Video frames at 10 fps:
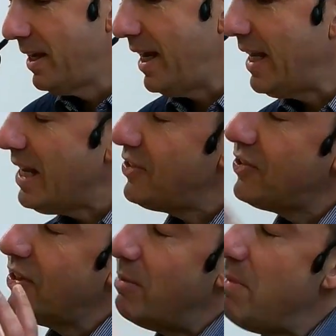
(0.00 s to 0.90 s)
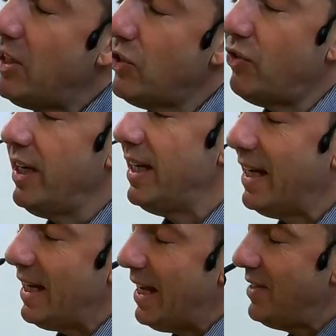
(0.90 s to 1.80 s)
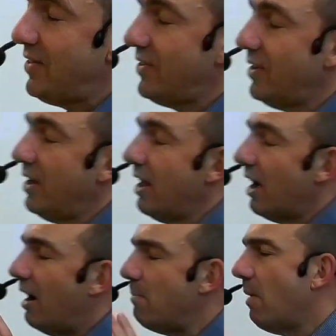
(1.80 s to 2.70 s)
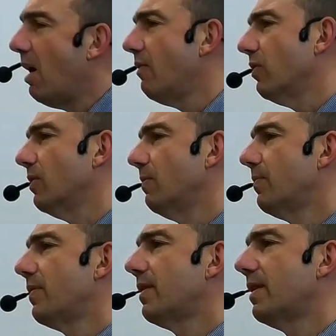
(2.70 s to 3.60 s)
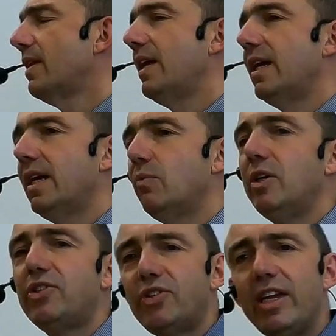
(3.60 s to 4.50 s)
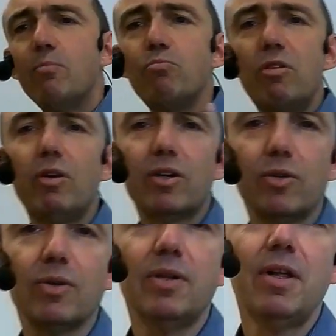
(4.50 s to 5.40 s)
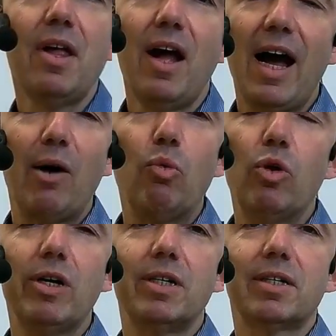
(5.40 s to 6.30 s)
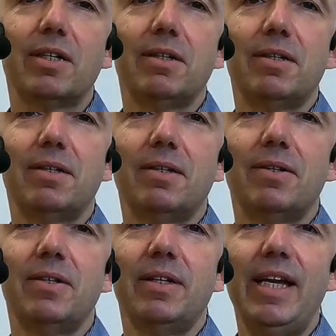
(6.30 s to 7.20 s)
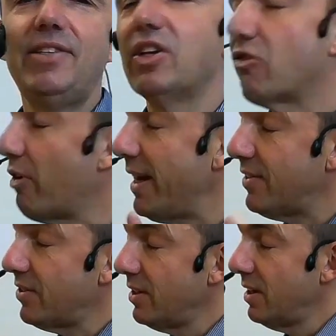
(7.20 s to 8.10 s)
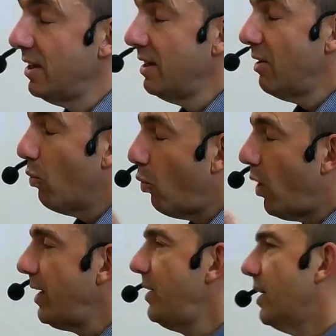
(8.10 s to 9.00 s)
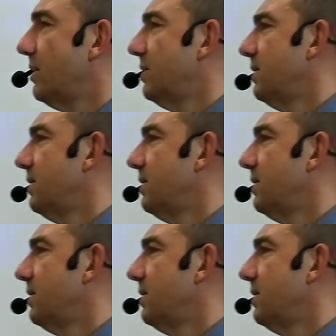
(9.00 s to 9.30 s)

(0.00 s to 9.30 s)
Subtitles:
It is a mystery. It is a marvel. We see miracle at work. It's a great wonder.